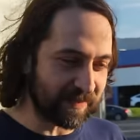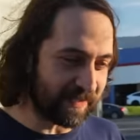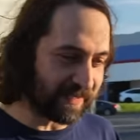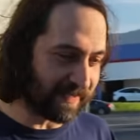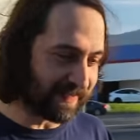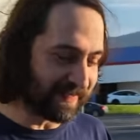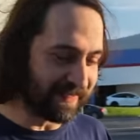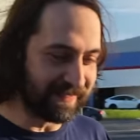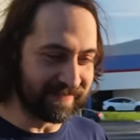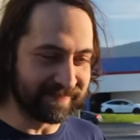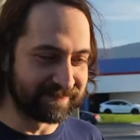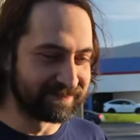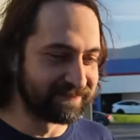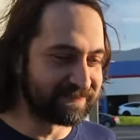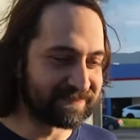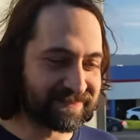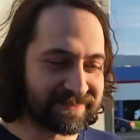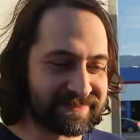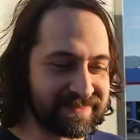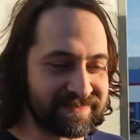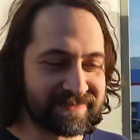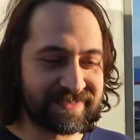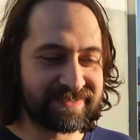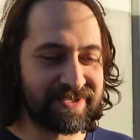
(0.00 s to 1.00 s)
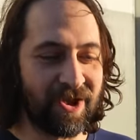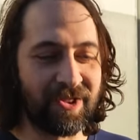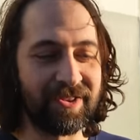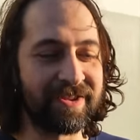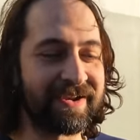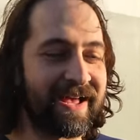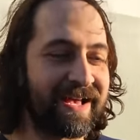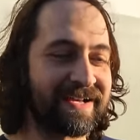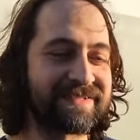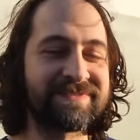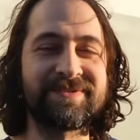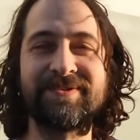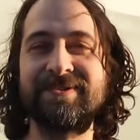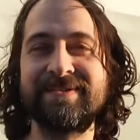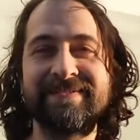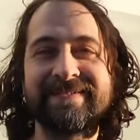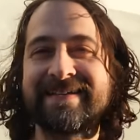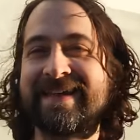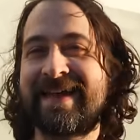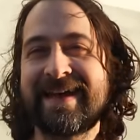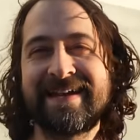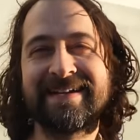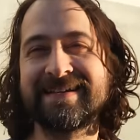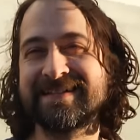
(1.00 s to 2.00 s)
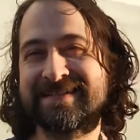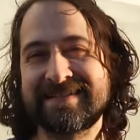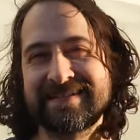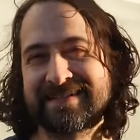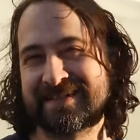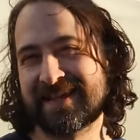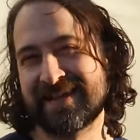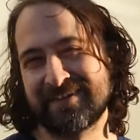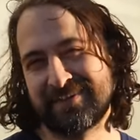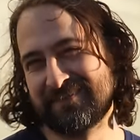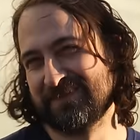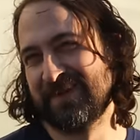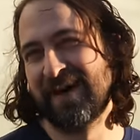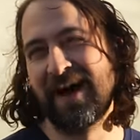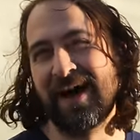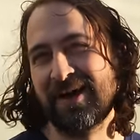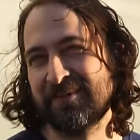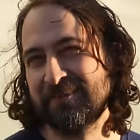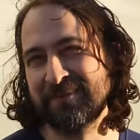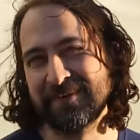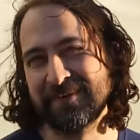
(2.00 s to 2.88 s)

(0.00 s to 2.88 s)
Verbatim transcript: the solid axle in the canyons. It's like not